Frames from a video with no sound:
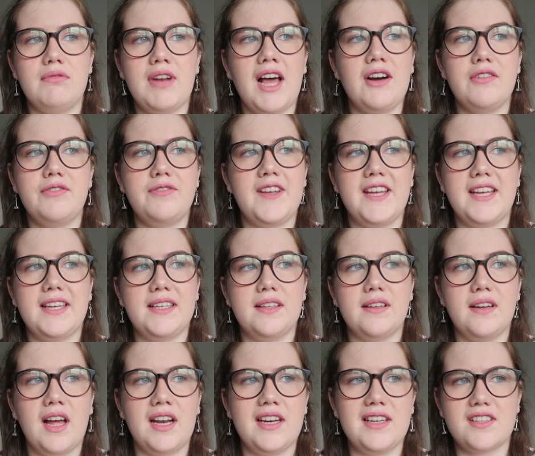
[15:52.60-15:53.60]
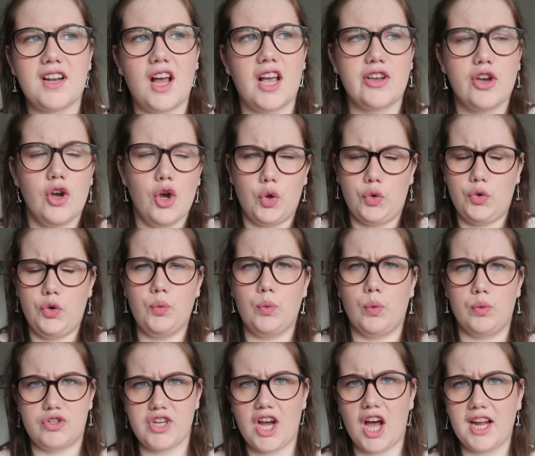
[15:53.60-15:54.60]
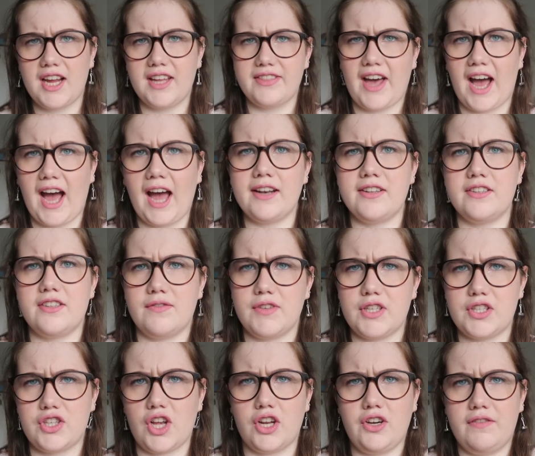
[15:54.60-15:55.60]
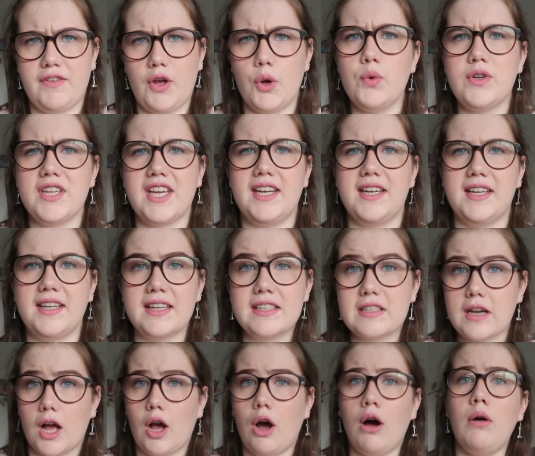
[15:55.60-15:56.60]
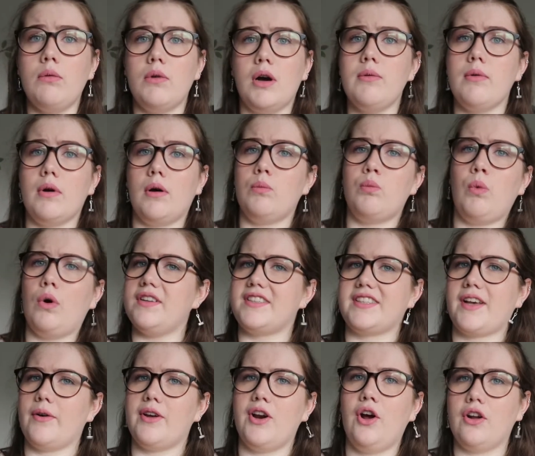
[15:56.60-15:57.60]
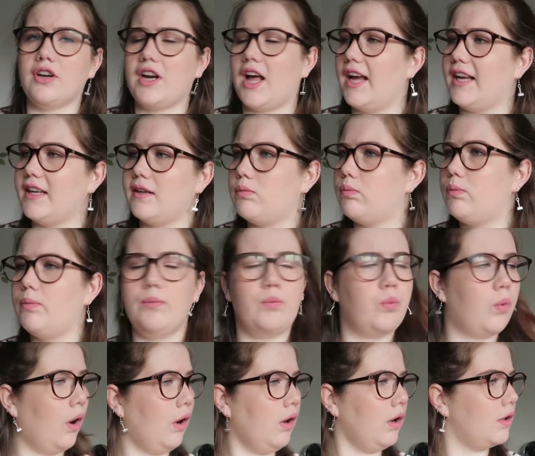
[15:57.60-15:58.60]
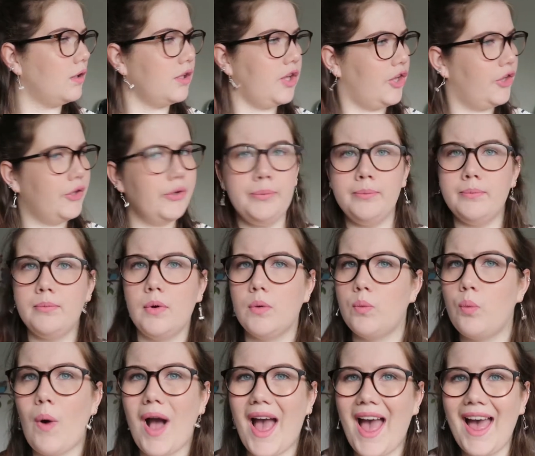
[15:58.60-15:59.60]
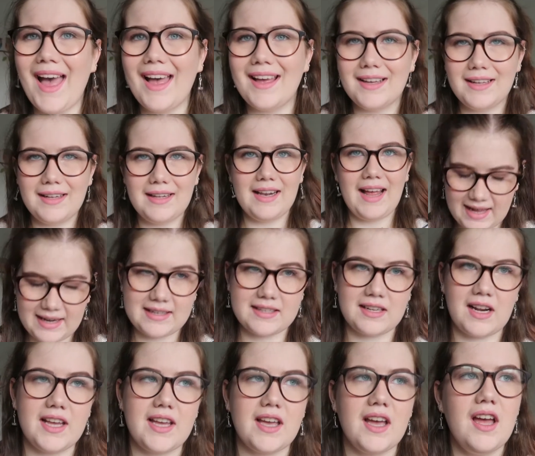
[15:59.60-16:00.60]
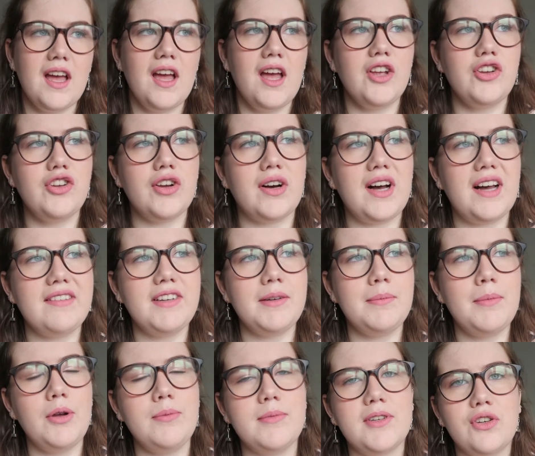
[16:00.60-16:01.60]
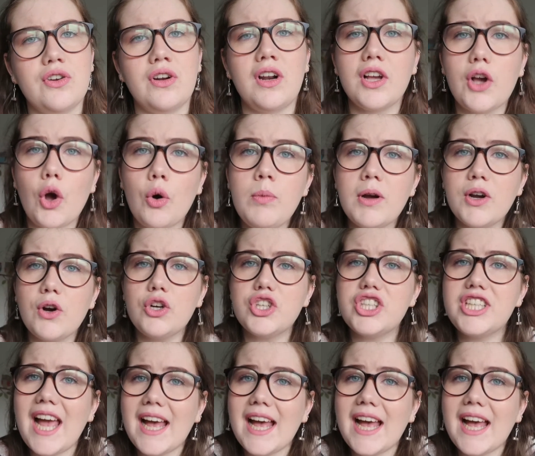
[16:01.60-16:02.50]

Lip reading: Laufey and he's like, you will die at the hands of a son of Odin. And it's like, oh, whoa, what's going on? Like, what? Who? Where? And it's like, you're having a moment. You're like, oh my gosh,